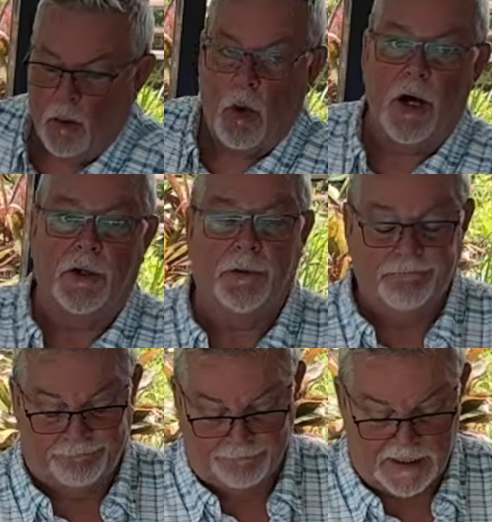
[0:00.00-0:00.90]
water.
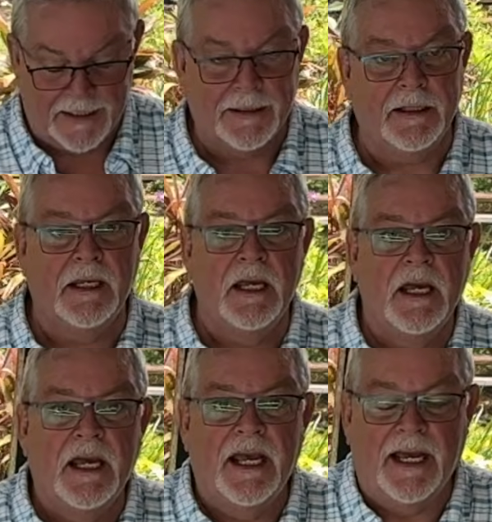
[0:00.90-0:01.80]

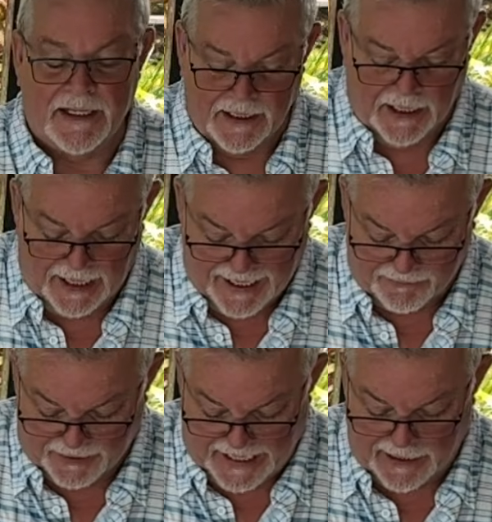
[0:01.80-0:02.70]
And I have
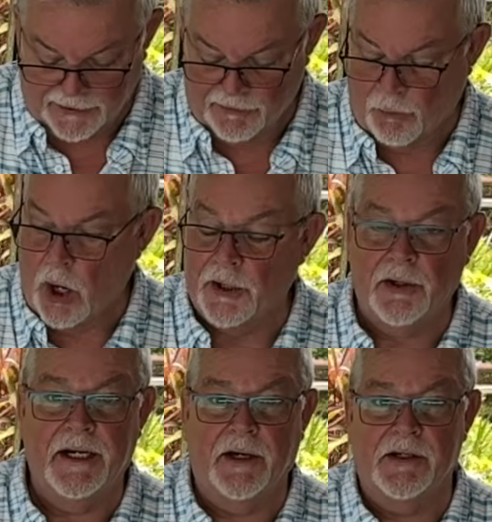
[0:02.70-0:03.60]
a gallon of water
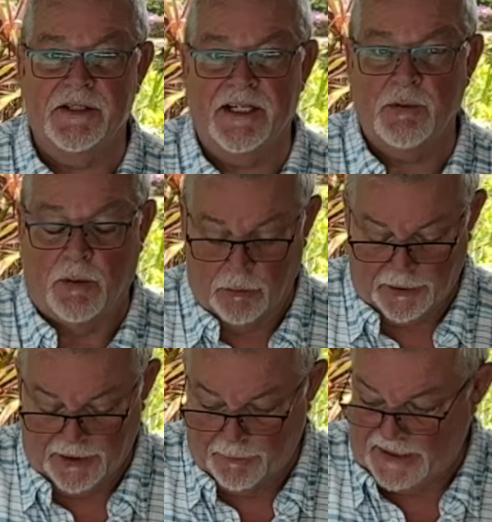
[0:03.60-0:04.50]
here because that's what we're
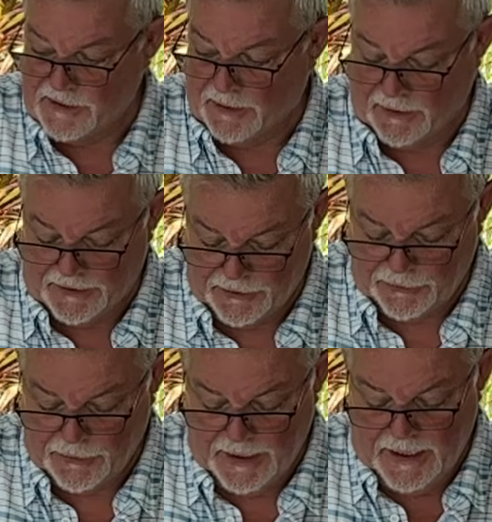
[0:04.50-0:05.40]
going to basically
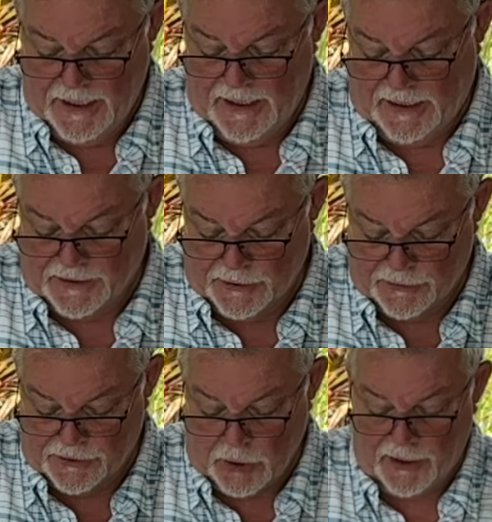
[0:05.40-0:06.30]
do, is
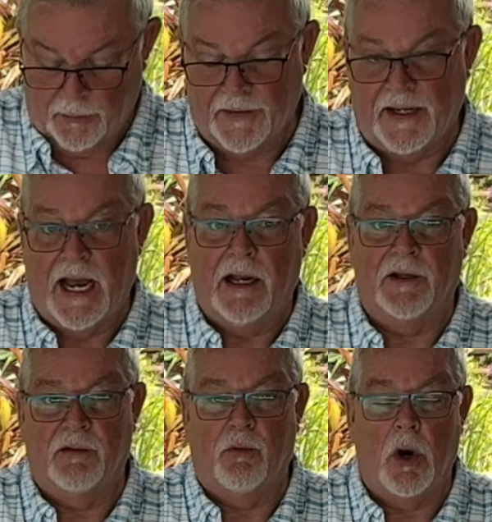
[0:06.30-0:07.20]
starting with a
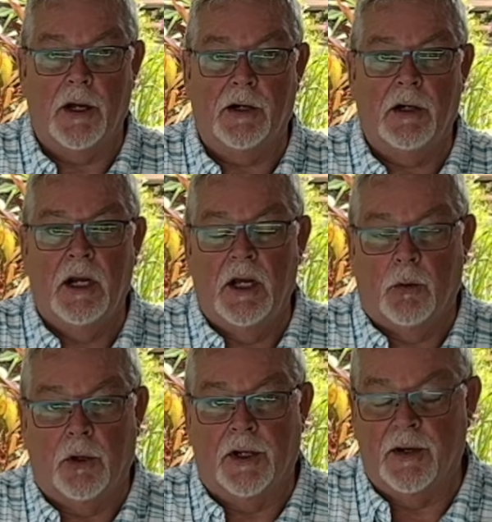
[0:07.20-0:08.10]
gallon of water,
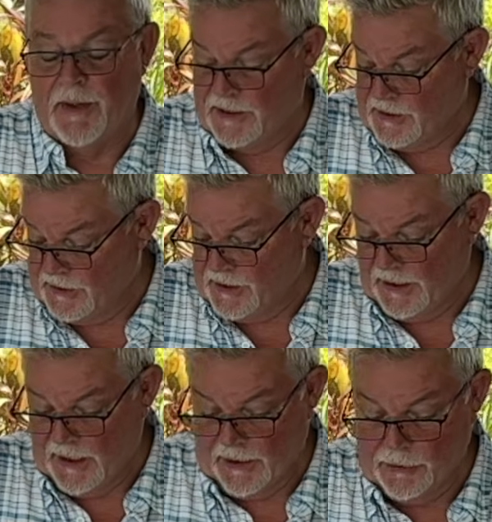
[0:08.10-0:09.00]
we're going to mix this
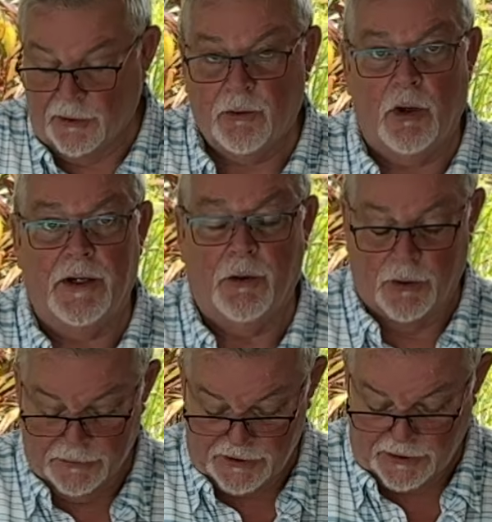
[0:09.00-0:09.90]
together and create our
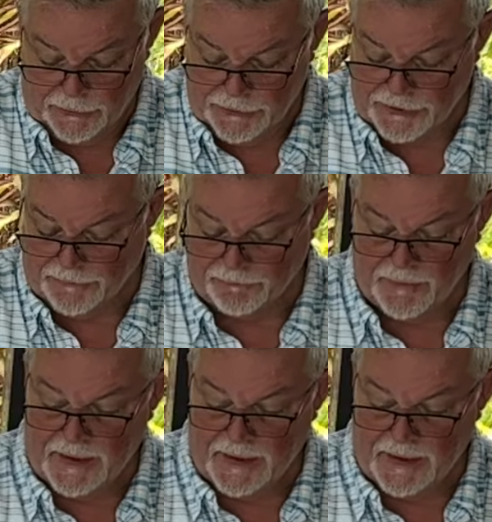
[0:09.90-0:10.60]
own solution.